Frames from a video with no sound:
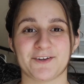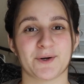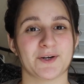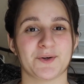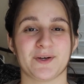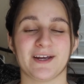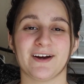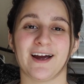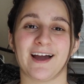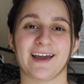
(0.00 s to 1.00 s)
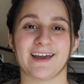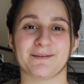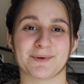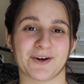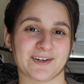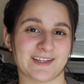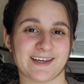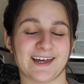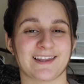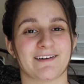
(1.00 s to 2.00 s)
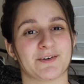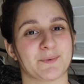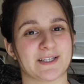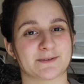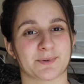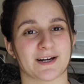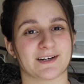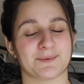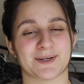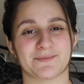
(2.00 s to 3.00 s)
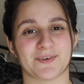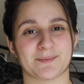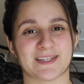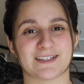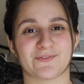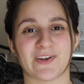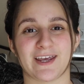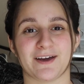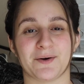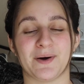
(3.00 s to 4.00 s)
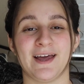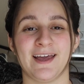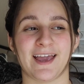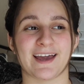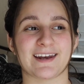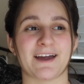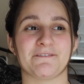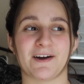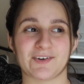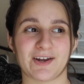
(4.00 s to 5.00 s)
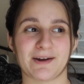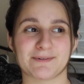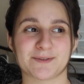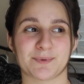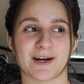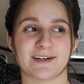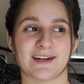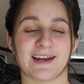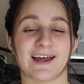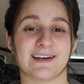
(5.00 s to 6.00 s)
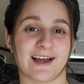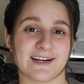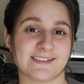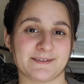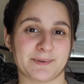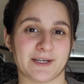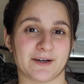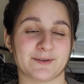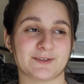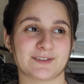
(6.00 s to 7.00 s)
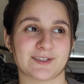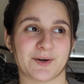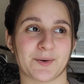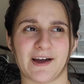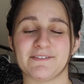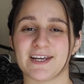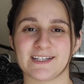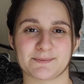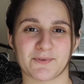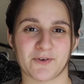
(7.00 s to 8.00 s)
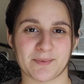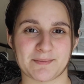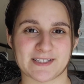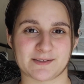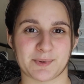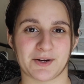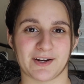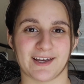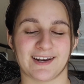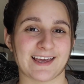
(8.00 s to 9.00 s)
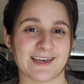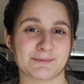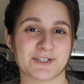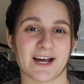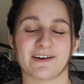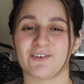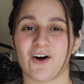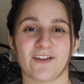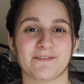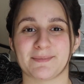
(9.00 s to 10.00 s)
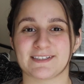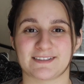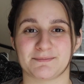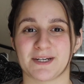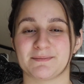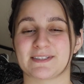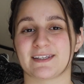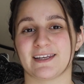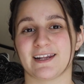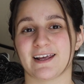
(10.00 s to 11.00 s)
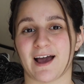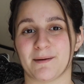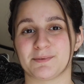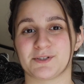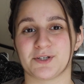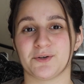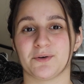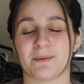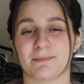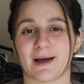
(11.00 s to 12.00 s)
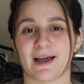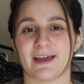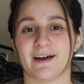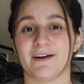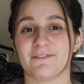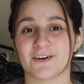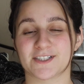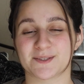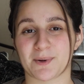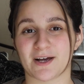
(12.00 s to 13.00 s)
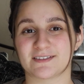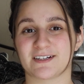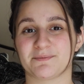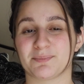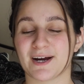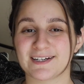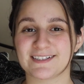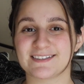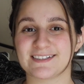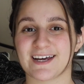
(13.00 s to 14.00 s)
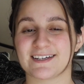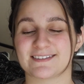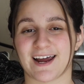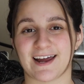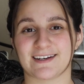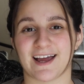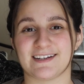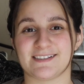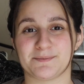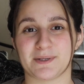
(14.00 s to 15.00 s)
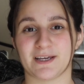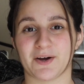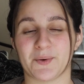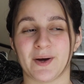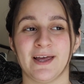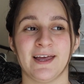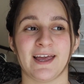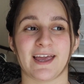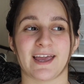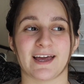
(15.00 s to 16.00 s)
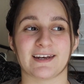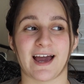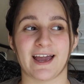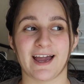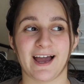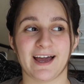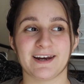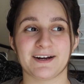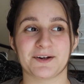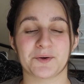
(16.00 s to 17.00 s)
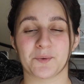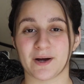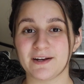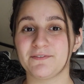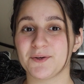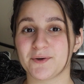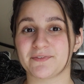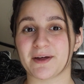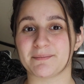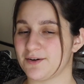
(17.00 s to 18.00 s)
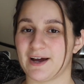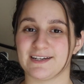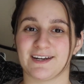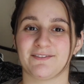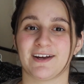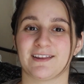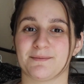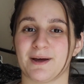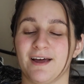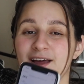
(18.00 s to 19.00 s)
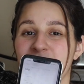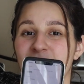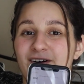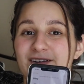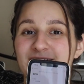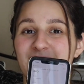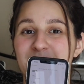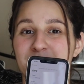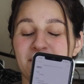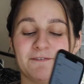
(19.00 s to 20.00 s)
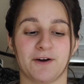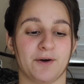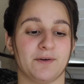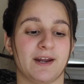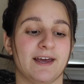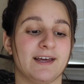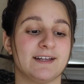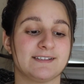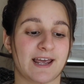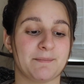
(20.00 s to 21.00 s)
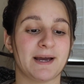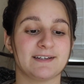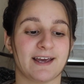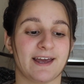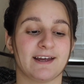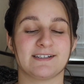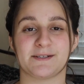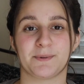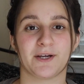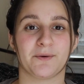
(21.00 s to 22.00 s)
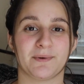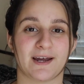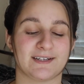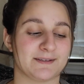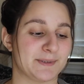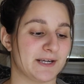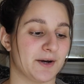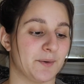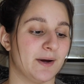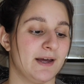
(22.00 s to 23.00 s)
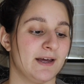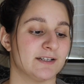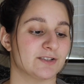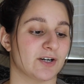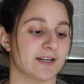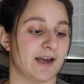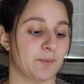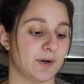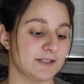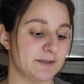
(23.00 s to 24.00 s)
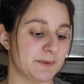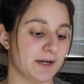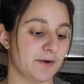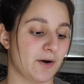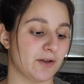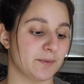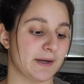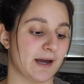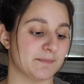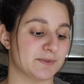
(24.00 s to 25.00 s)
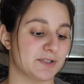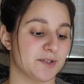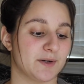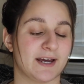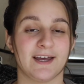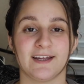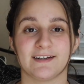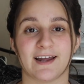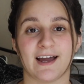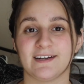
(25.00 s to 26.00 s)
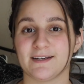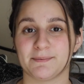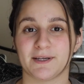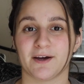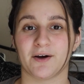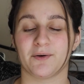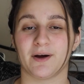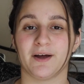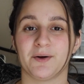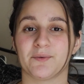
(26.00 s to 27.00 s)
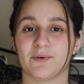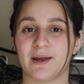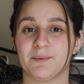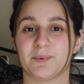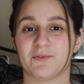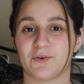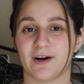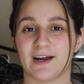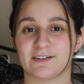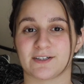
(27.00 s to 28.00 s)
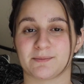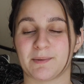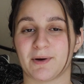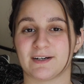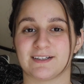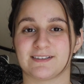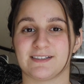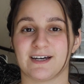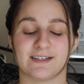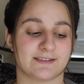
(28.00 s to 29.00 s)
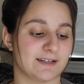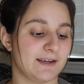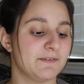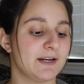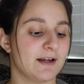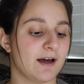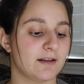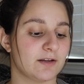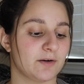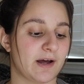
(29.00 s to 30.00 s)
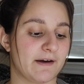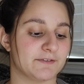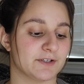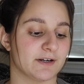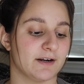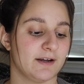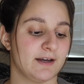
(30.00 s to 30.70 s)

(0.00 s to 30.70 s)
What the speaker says: you are new here, I am currently 11 weeks pregnant when I'm filming this video, and I found out I was pregnant at 9 DPOs, so 5 days before my missed period. I kept track of all of my symptoms leading up to my first positive pregnancy test at 9 DPO, and I had quite a few of them, so I did write them all down in my phone day by day, DPO by DPO, starting at 1 DPO all the way up to 9 DPO right before I took my pregnancy test, and even a little after